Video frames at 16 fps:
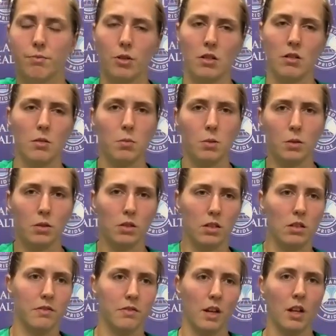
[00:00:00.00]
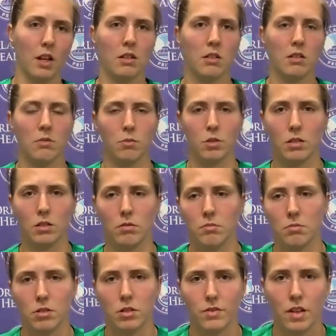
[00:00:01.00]
principles in defending, and we
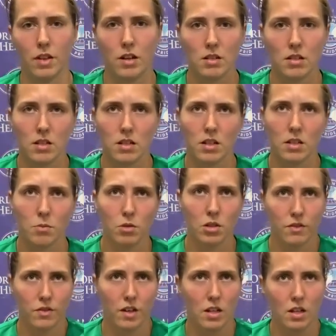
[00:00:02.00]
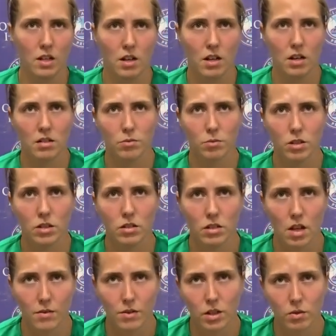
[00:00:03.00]
defend as a team. We defend hard, and we
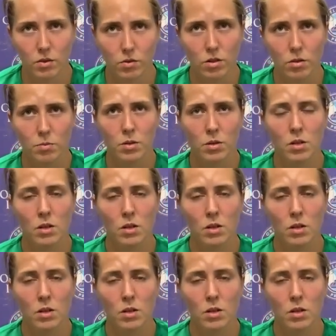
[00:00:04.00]
never give up.